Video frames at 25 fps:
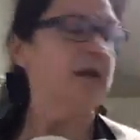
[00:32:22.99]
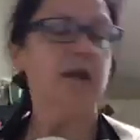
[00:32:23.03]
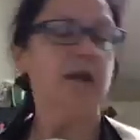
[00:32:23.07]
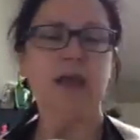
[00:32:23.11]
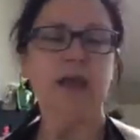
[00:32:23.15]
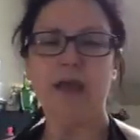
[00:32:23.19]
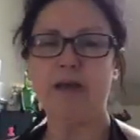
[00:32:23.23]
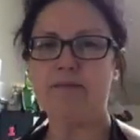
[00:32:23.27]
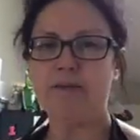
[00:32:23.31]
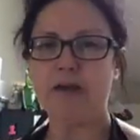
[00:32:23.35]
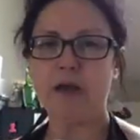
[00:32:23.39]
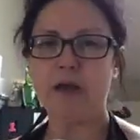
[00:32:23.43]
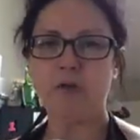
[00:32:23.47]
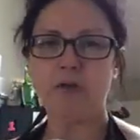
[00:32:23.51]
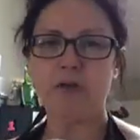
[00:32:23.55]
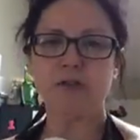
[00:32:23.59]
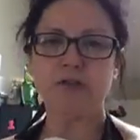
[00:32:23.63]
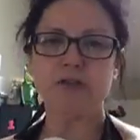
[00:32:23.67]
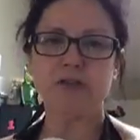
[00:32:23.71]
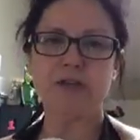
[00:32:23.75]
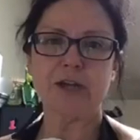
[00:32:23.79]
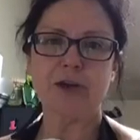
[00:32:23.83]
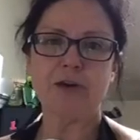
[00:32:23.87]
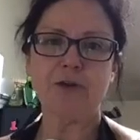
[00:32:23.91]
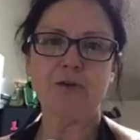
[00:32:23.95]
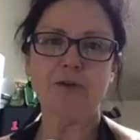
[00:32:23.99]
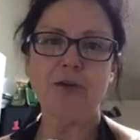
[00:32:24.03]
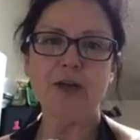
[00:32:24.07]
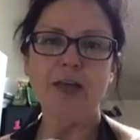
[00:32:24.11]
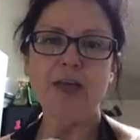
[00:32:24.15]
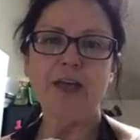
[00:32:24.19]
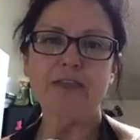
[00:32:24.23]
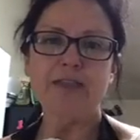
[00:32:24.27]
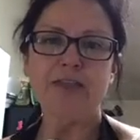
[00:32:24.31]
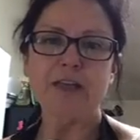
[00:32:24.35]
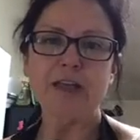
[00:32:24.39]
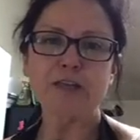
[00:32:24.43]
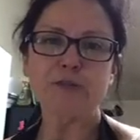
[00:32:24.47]
half hour. So
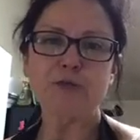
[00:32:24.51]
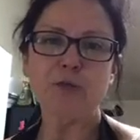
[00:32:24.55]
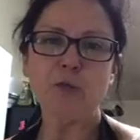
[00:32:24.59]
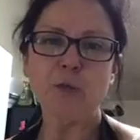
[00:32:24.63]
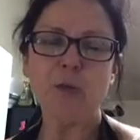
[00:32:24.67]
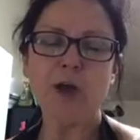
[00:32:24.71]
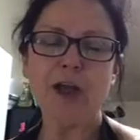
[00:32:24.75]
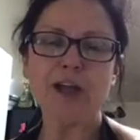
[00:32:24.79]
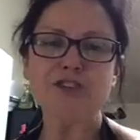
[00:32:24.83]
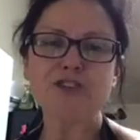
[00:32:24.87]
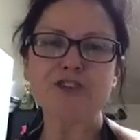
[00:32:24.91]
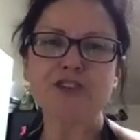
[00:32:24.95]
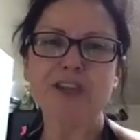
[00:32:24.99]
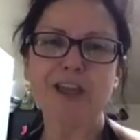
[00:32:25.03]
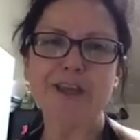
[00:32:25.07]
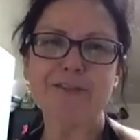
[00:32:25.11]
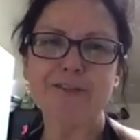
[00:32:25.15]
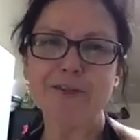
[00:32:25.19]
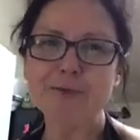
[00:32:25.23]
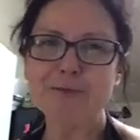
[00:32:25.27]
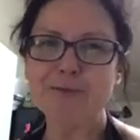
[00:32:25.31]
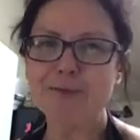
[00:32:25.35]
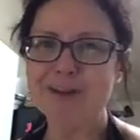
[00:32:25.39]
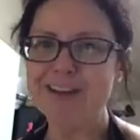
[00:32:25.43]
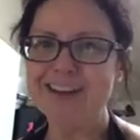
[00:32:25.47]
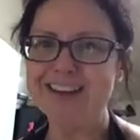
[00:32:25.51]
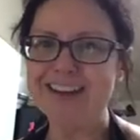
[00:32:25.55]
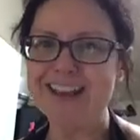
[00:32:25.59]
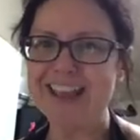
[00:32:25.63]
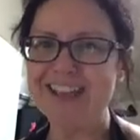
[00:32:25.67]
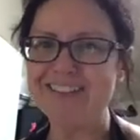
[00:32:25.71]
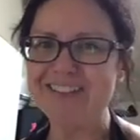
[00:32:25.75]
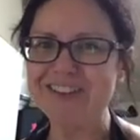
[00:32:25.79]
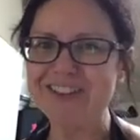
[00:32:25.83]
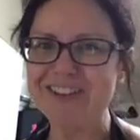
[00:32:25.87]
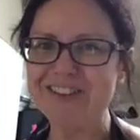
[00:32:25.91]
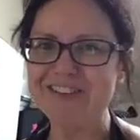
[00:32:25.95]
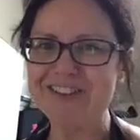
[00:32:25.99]
thanks for watching, everyone.
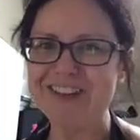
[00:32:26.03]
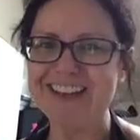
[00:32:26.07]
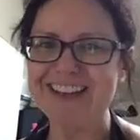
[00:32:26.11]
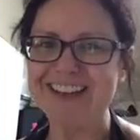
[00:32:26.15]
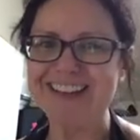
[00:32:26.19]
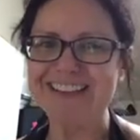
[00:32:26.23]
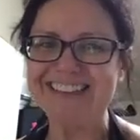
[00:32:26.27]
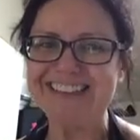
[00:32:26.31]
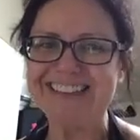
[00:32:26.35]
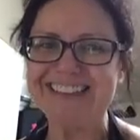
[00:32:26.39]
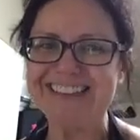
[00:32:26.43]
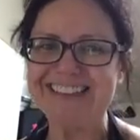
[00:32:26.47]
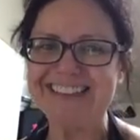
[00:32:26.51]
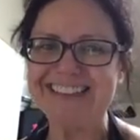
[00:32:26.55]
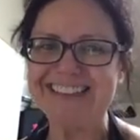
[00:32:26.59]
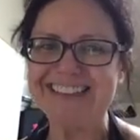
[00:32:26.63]
Have a good one.